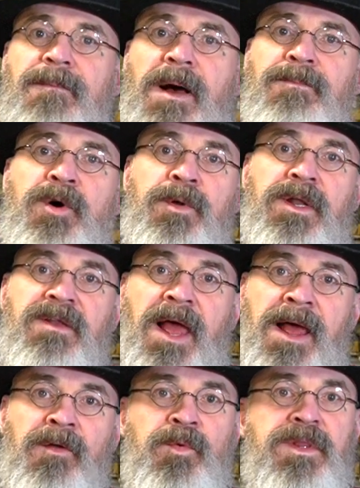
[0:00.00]
I'm going to
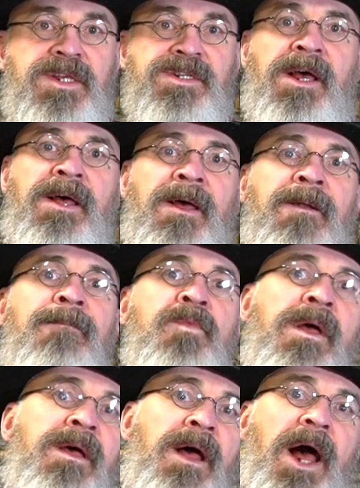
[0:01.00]
town with this gun.
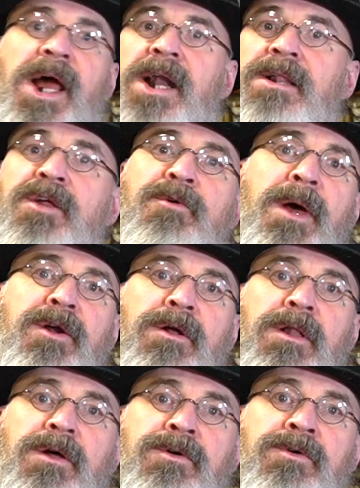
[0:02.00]
I got a little better
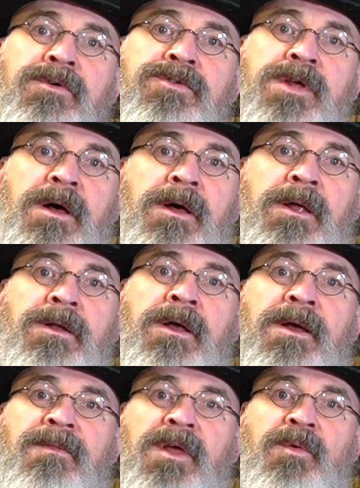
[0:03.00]
clothes on
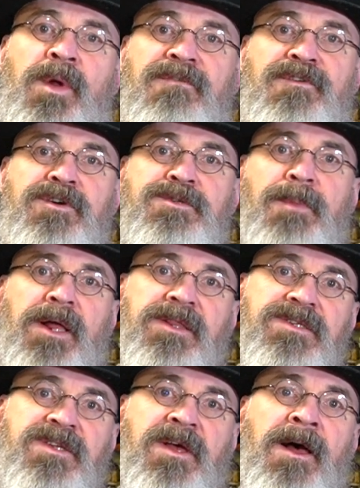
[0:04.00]
than when I first bought
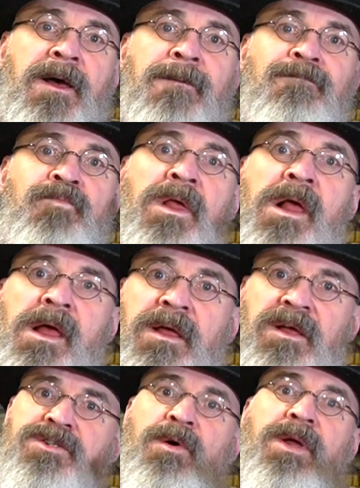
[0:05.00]
this gun,
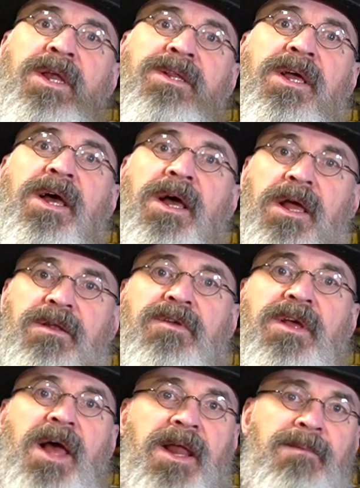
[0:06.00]
so I need the gun
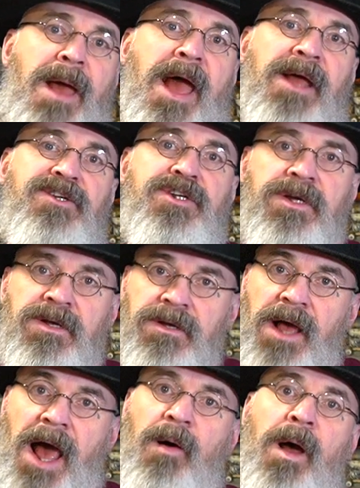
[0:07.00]
to kind of match
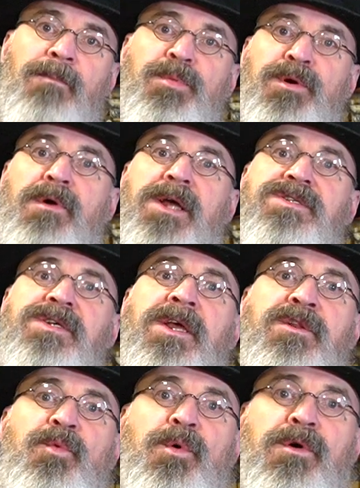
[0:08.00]
how I'm progressing
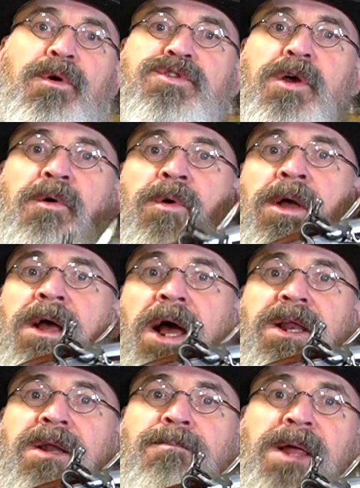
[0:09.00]
in the world. So I
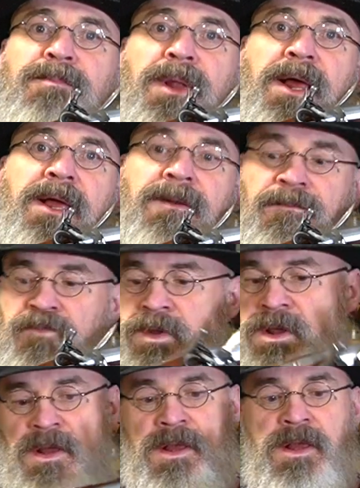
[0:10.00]
need a butt plate,
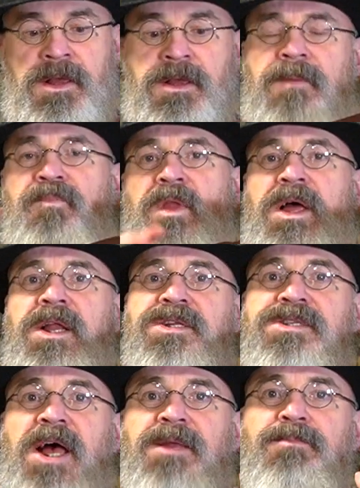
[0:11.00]
I need a
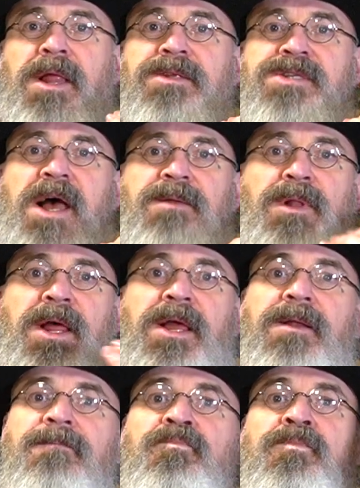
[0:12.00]
side plate,